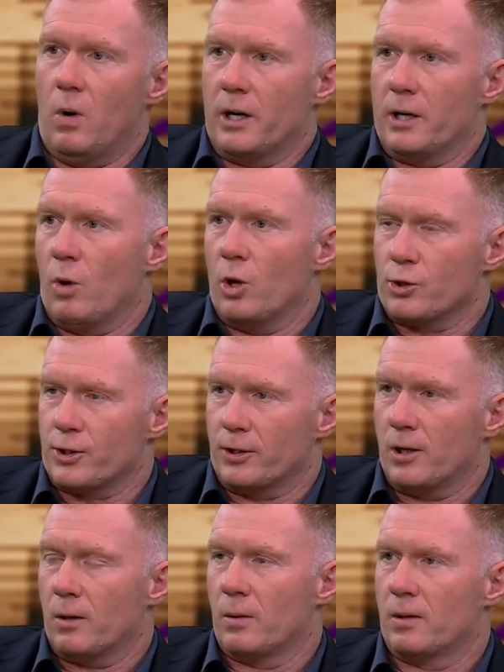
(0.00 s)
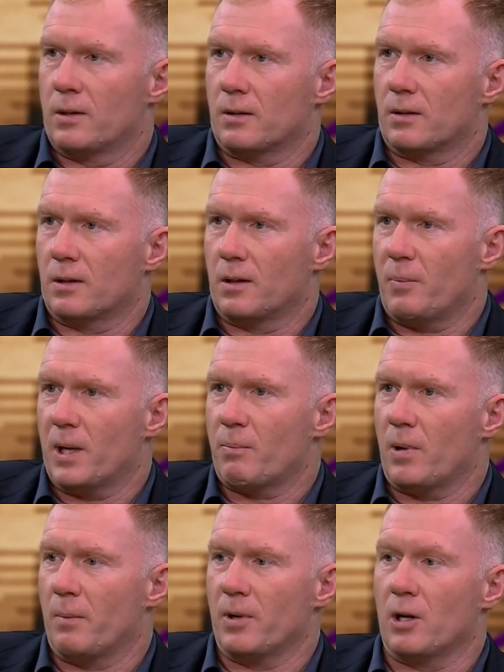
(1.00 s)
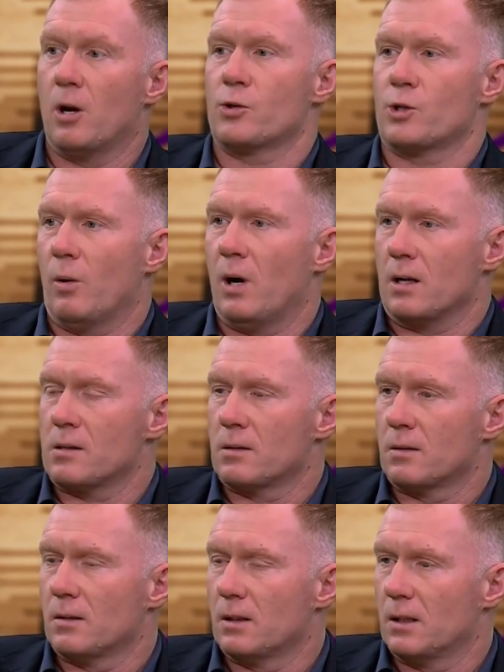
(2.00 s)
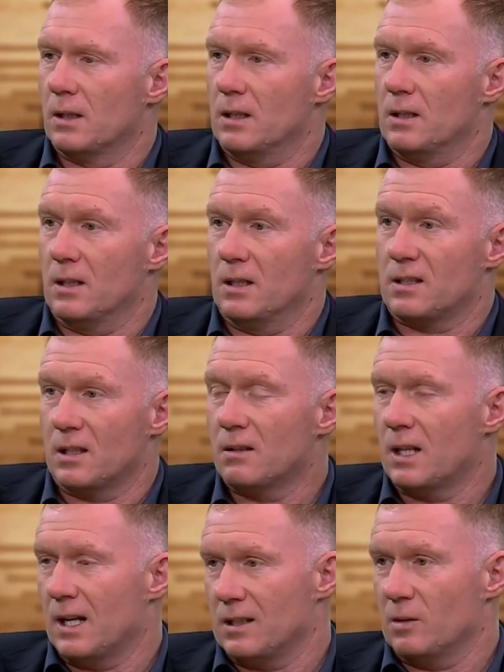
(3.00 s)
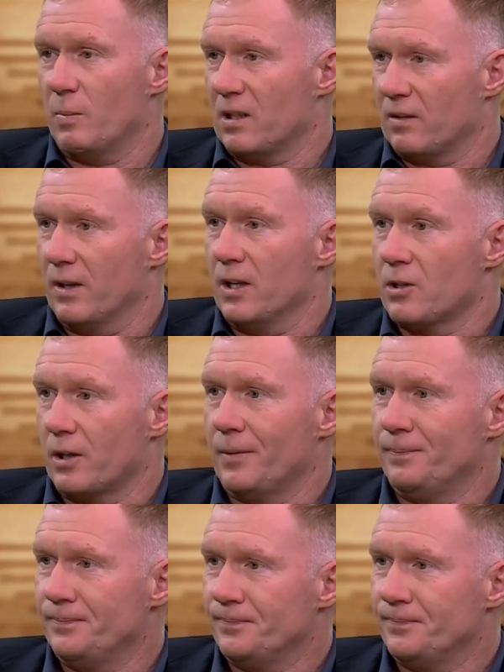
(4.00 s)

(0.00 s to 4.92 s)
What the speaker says: he wants to do. The big problem he also has, he's still United's best finisher.